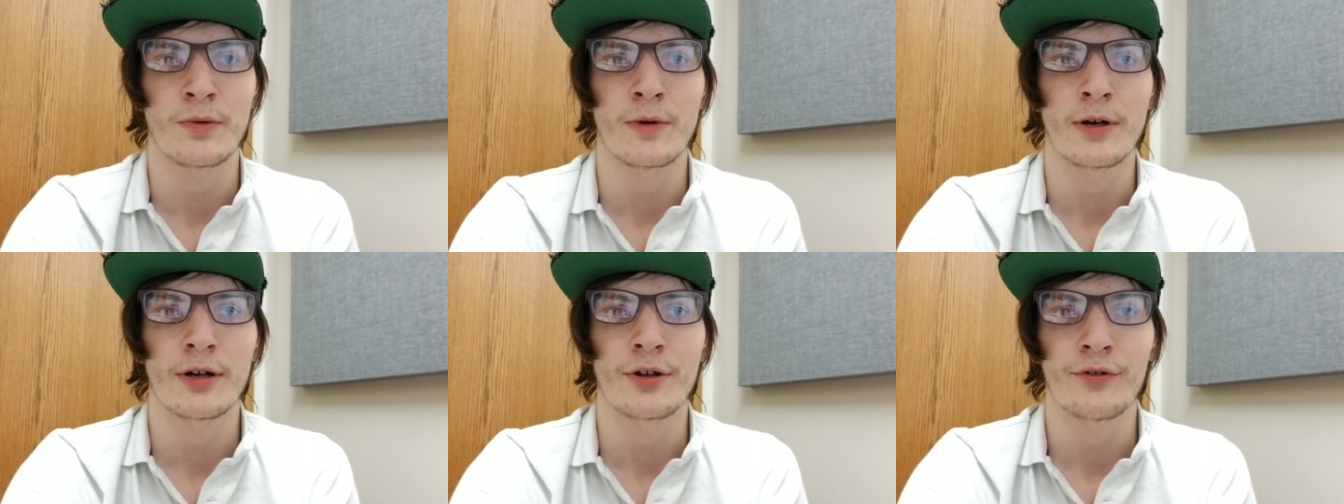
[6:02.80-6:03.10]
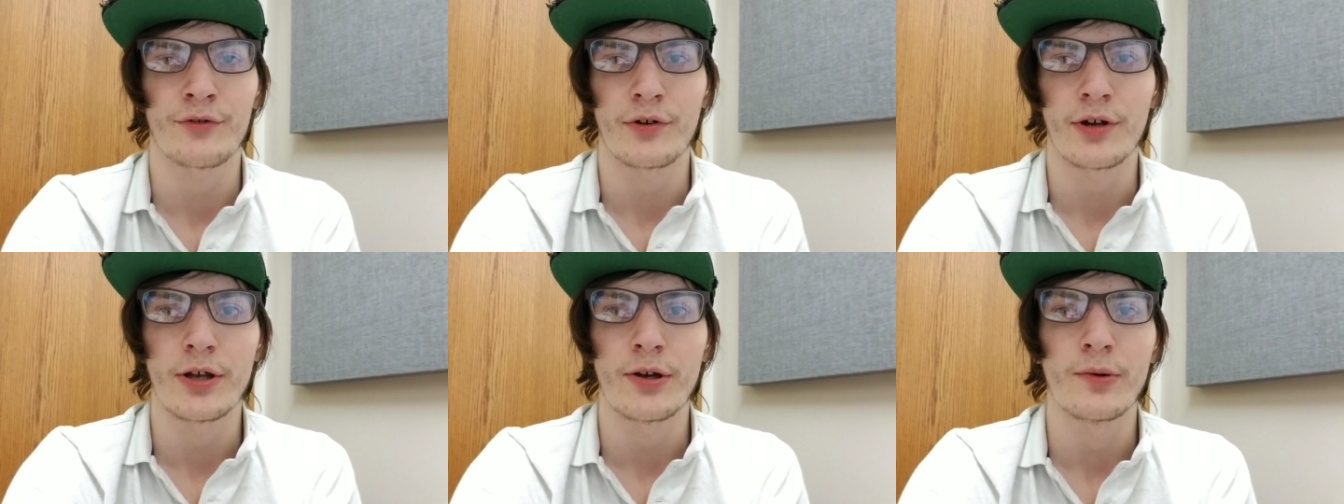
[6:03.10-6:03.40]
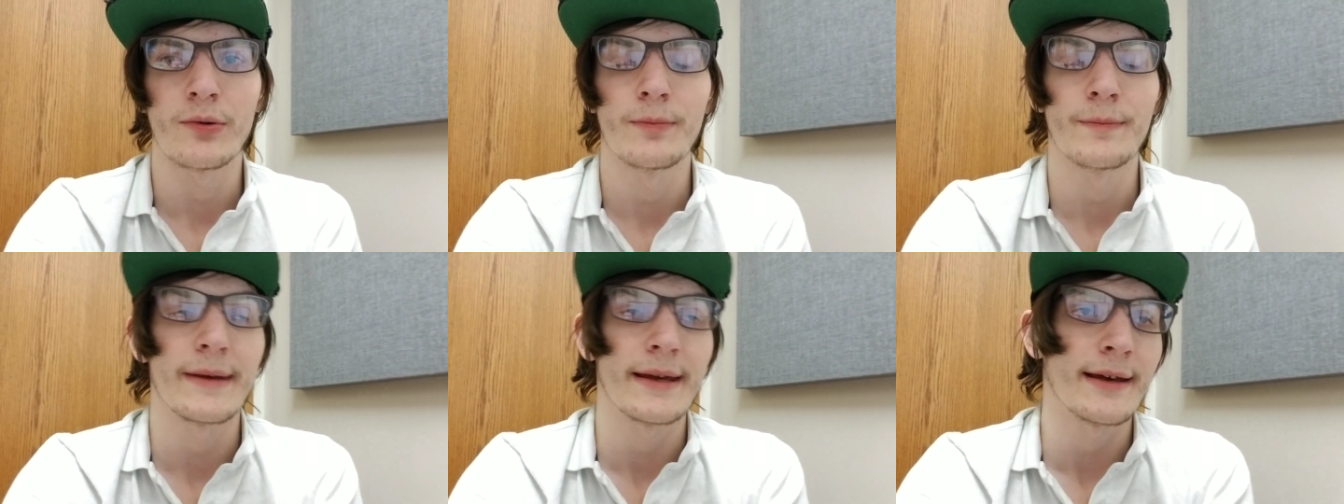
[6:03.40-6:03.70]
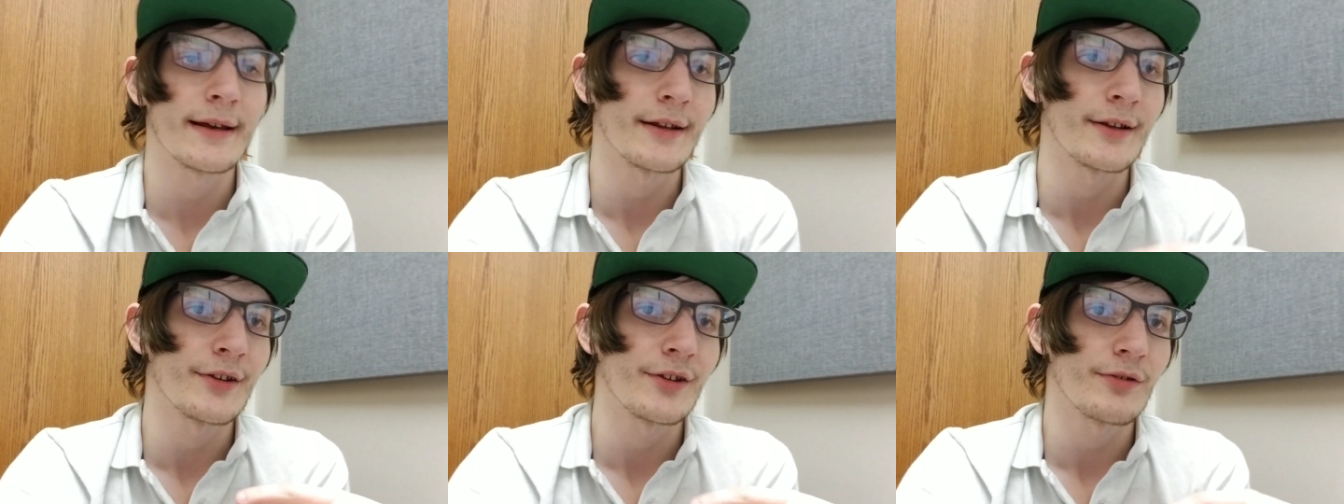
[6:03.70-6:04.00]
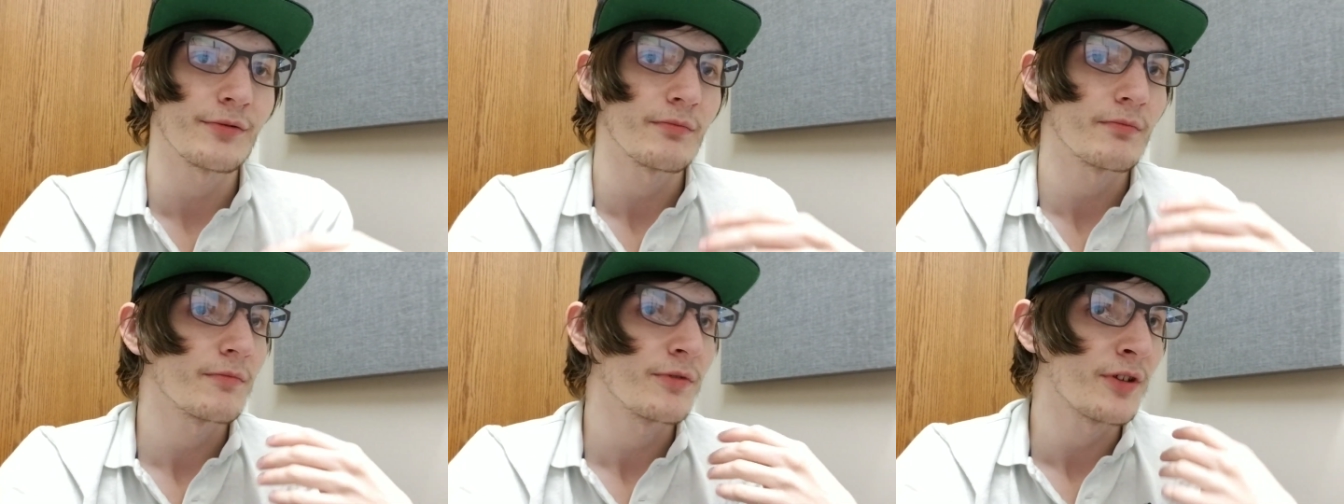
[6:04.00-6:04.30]
works for you,
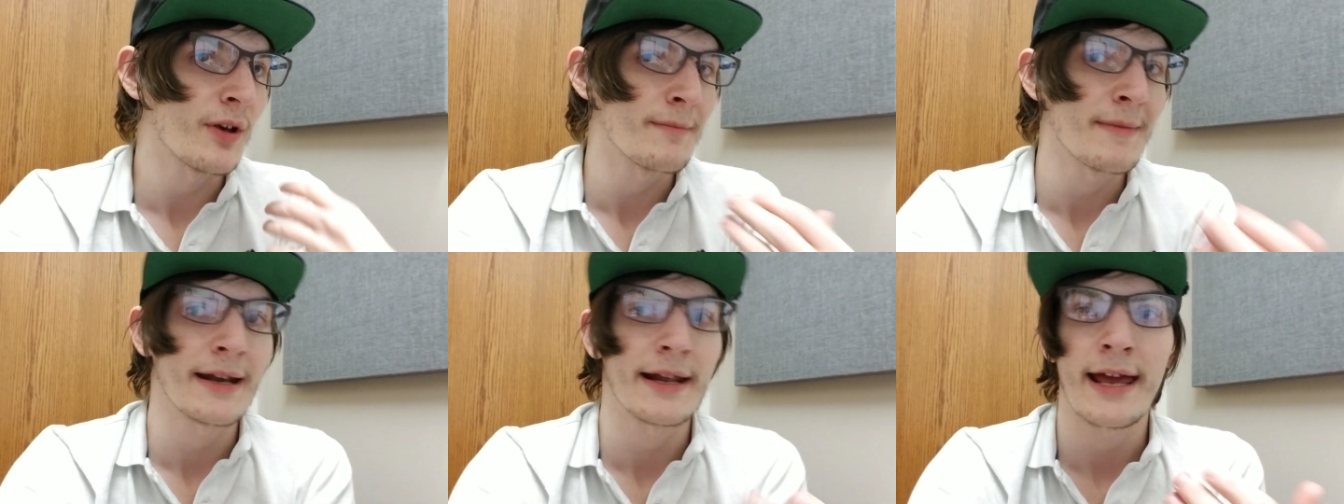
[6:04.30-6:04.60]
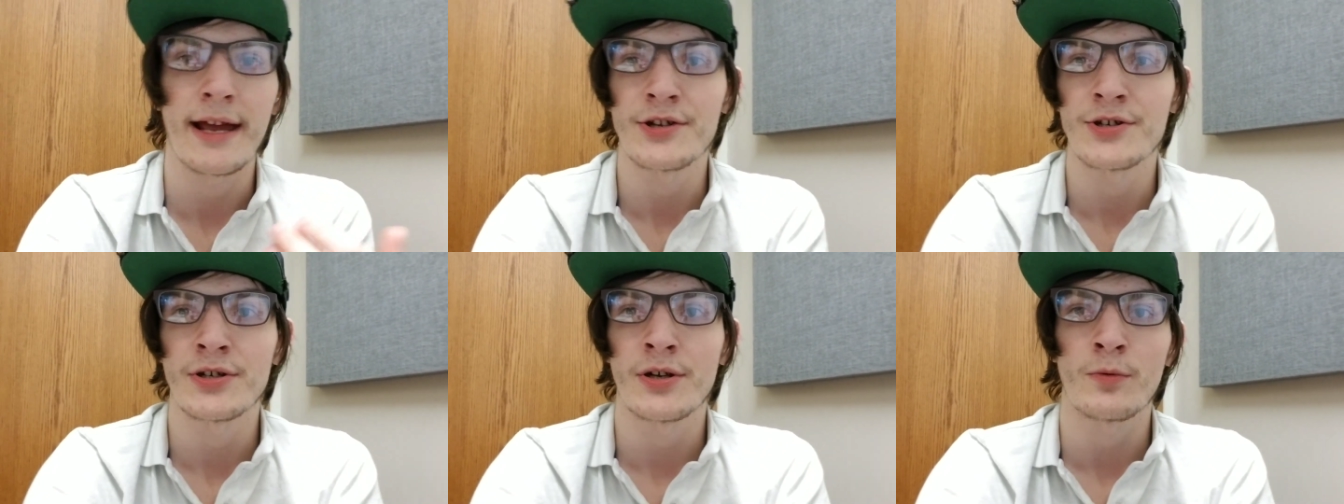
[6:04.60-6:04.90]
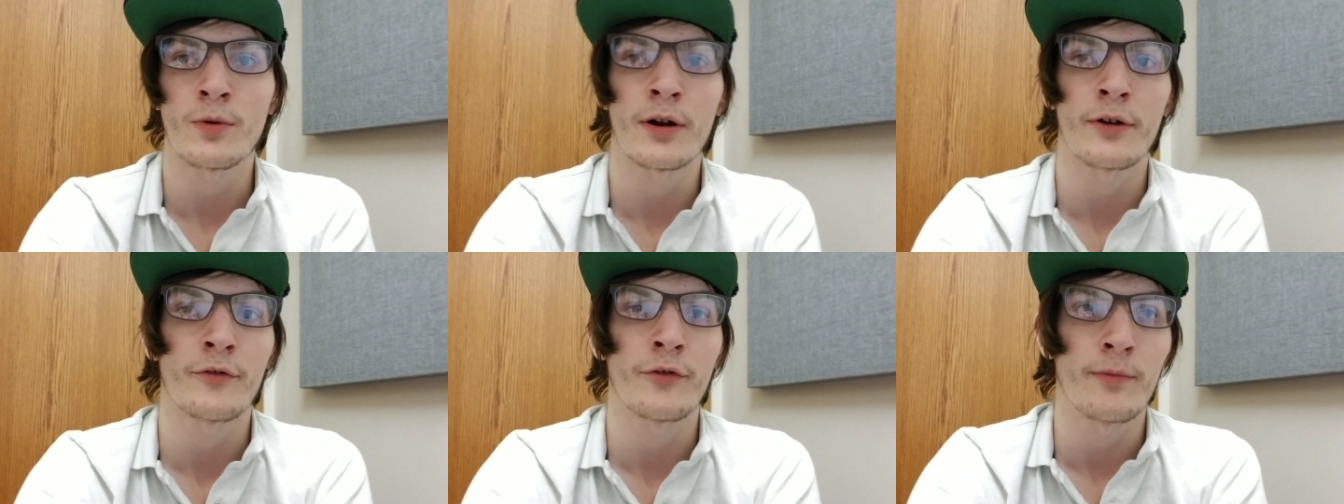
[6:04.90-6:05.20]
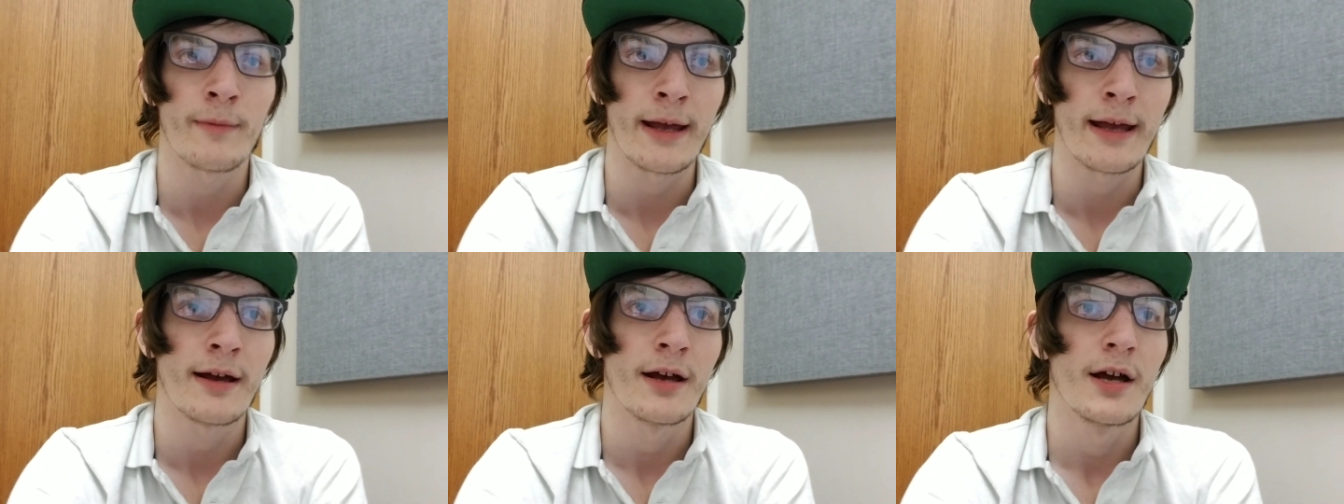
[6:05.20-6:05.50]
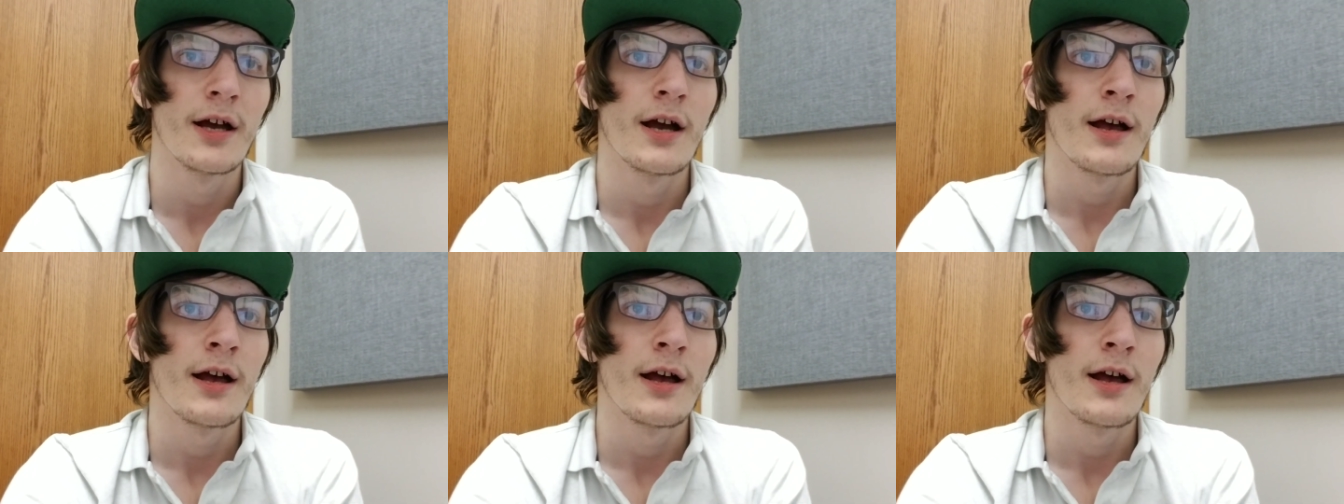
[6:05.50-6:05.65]
because some medication didn't work for me.